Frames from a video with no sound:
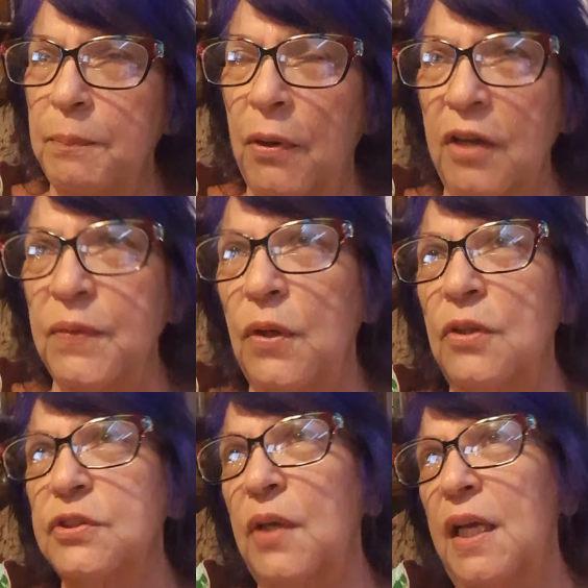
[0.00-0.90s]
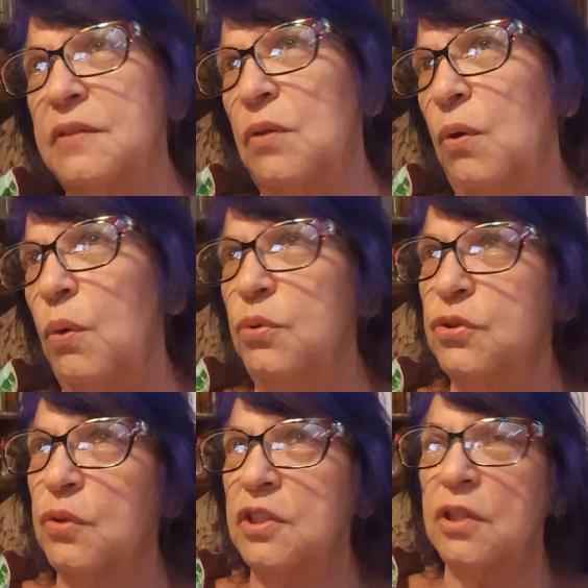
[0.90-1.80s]
Parkville also has a whole
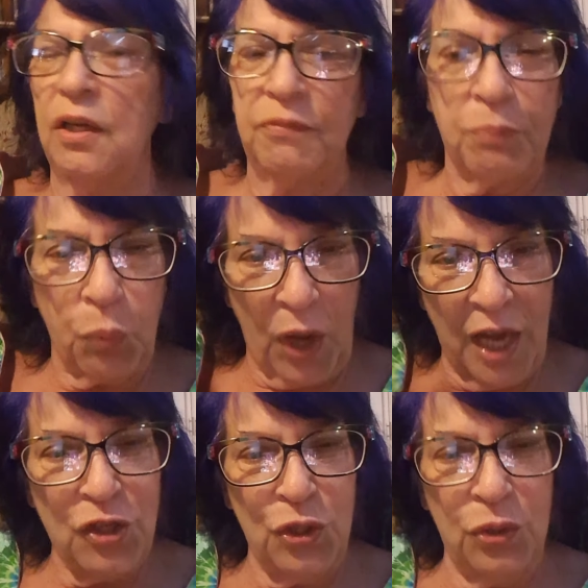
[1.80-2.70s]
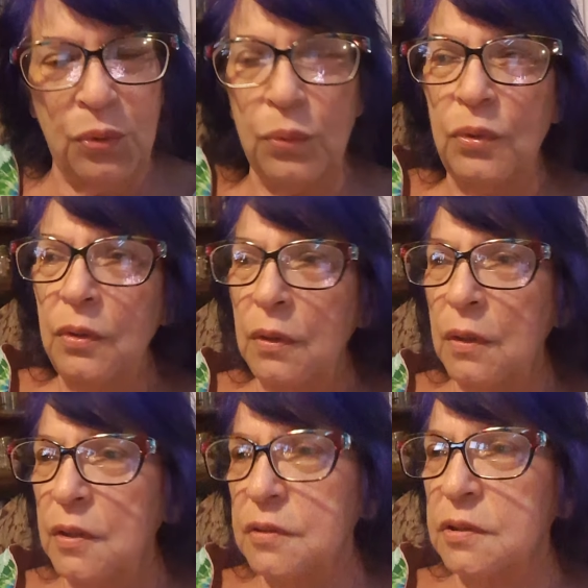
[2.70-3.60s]
stretch of brand new
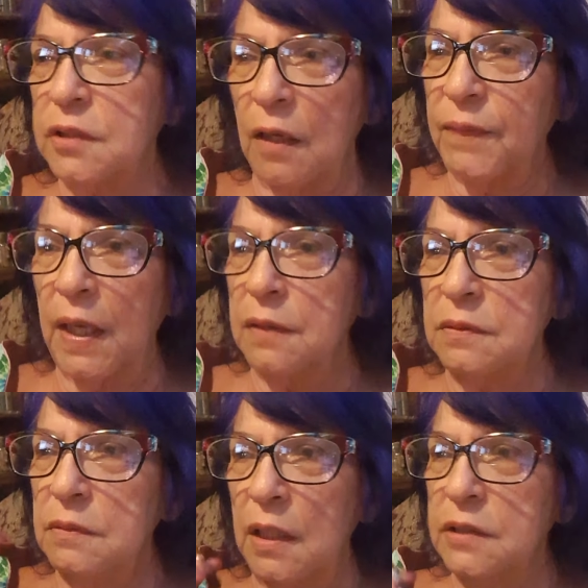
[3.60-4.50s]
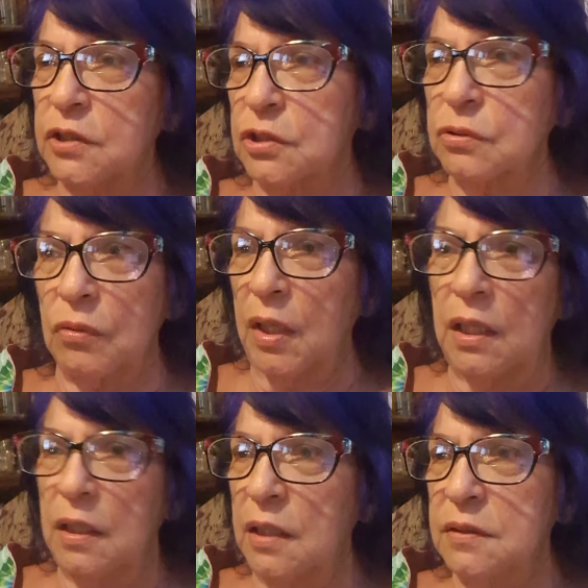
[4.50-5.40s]
stuff, and it's just
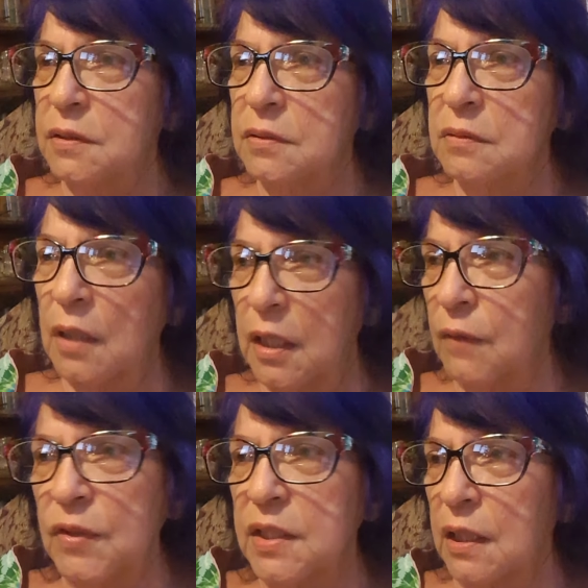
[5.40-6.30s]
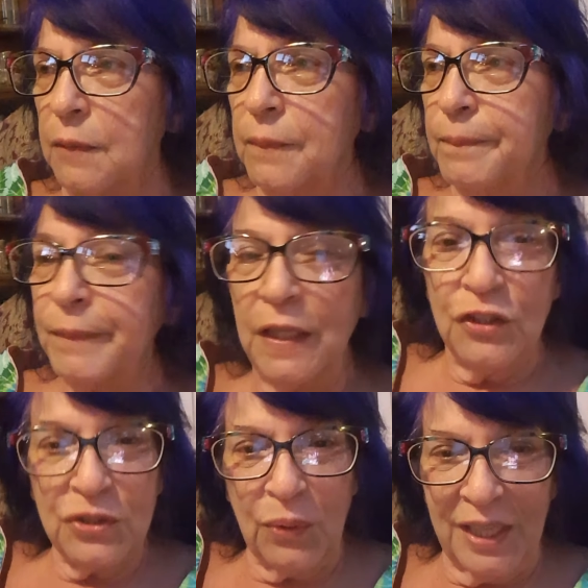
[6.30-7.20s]
great. It's got everything.
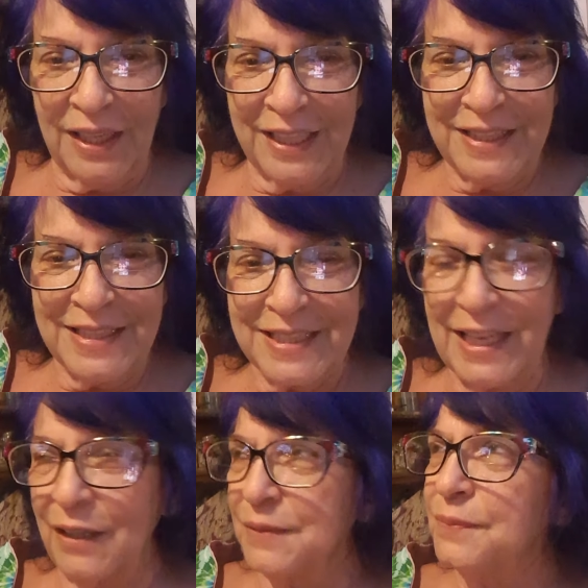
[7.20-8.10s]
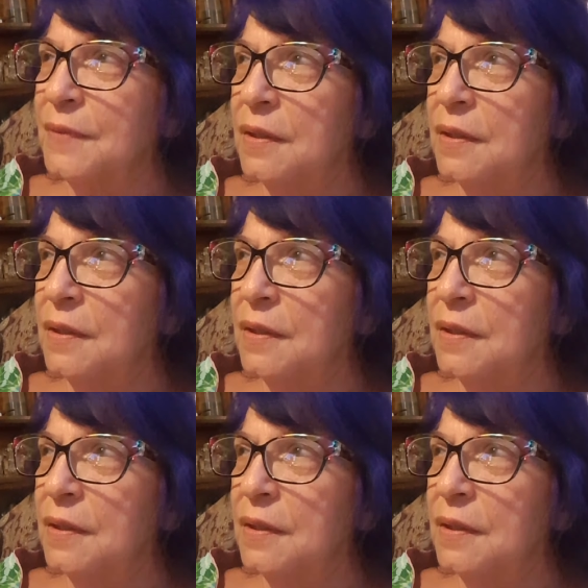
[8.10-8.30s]
So I like this town.